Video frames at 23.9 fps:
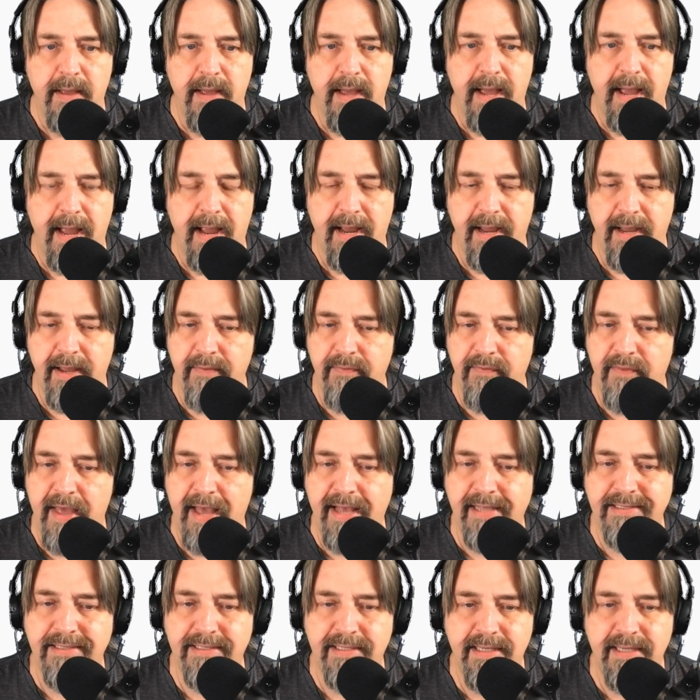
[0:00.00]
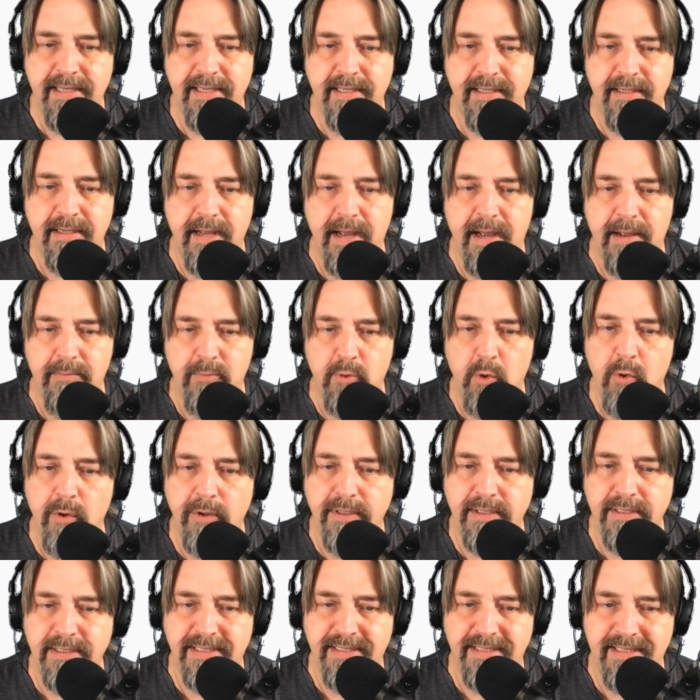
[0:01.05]
And that's it. I'm going
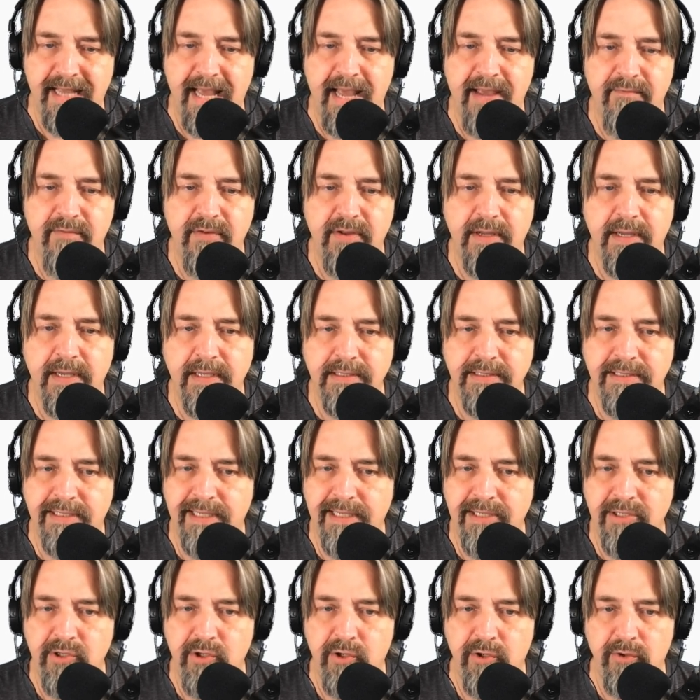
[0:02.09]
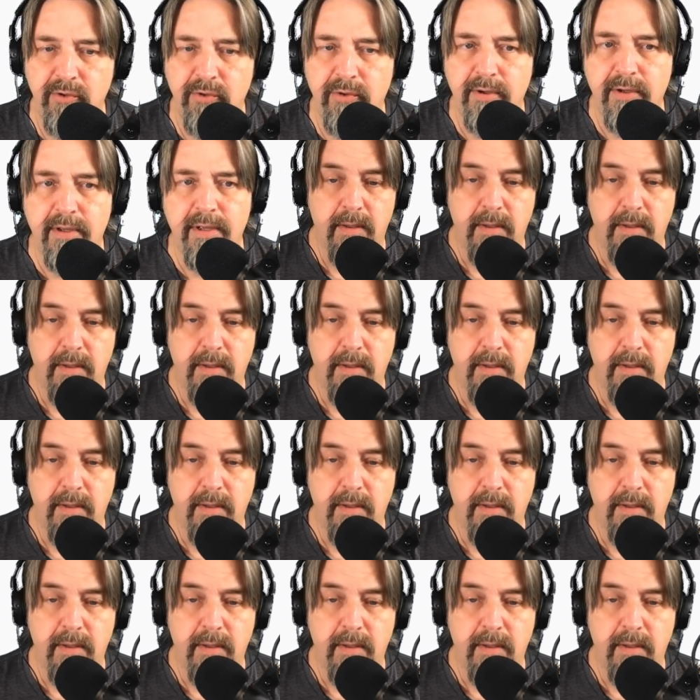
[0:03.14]
to save and continue.